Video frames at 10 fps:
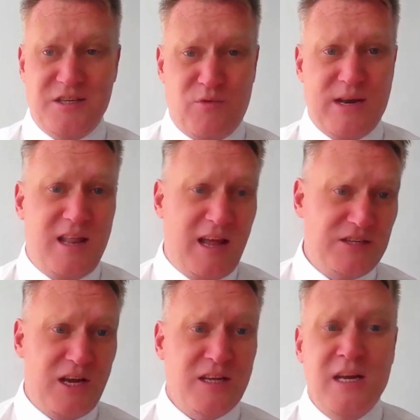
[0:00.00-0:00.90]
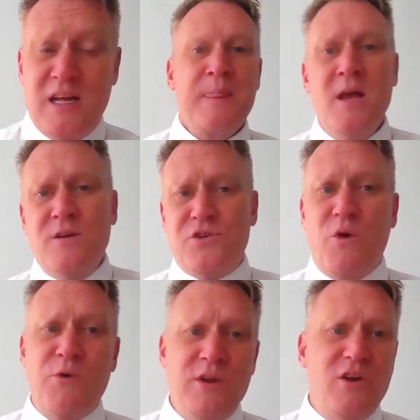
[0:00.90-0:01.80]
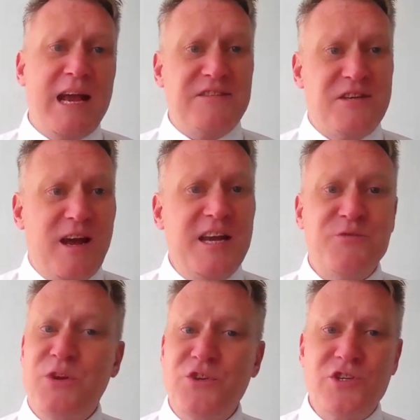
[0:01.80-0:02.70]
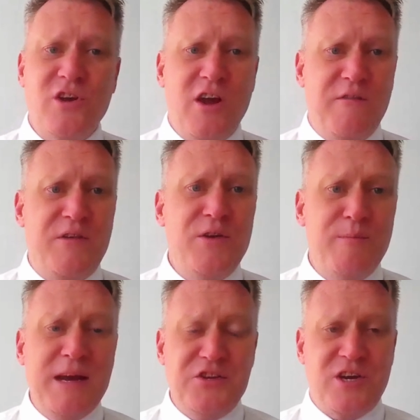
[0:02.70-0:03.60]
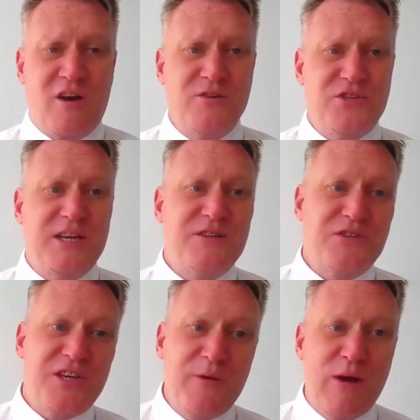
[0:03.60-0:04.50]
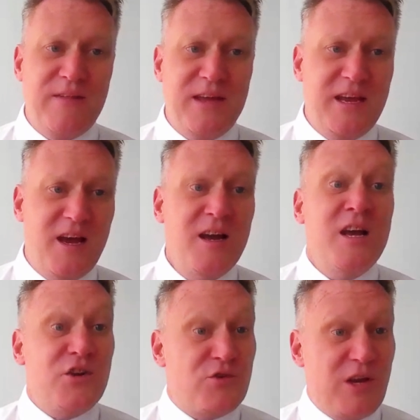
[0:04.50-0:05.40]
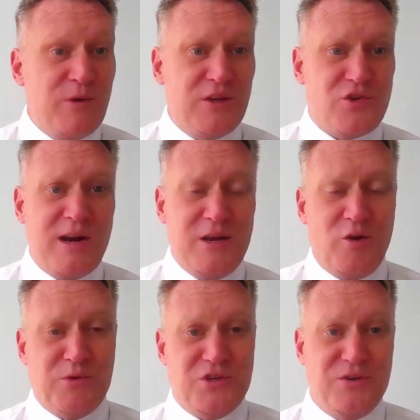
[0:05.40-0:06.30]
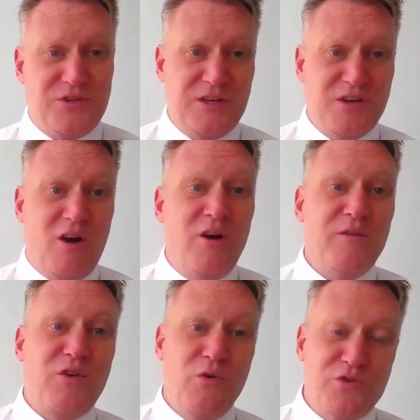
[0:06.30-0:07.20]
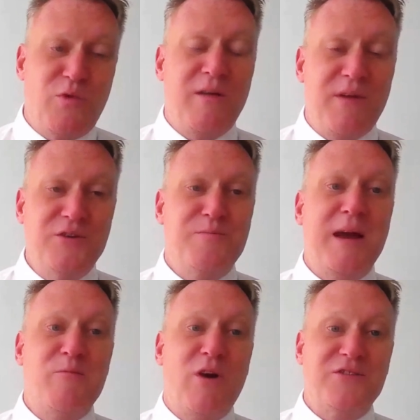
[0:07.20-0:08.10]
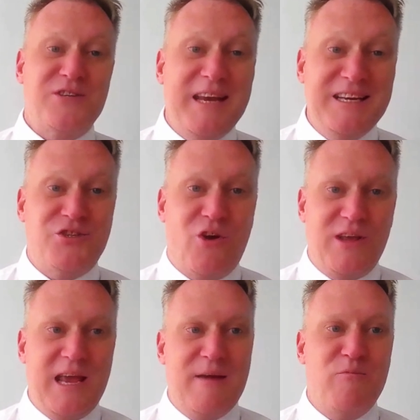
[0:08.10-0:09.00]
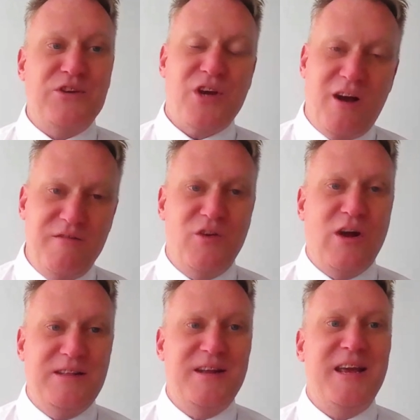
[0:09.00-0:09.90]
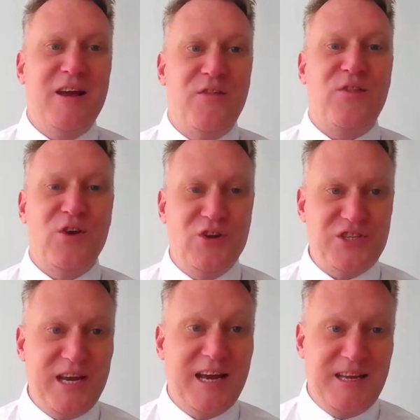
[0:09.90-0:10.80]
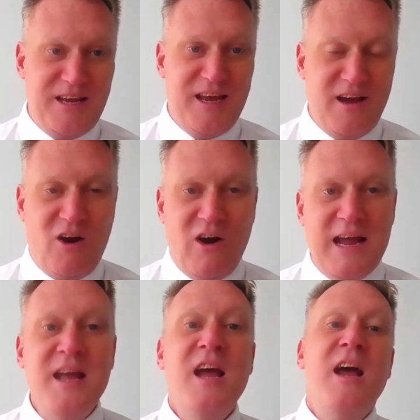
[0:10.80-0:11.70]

print later. So what we're going to look at today is we can just look at a few of the major currencies and see where the trading opportunities are. And of course, one of those main ones is dollar yen, which overnight did hit a 38-year high.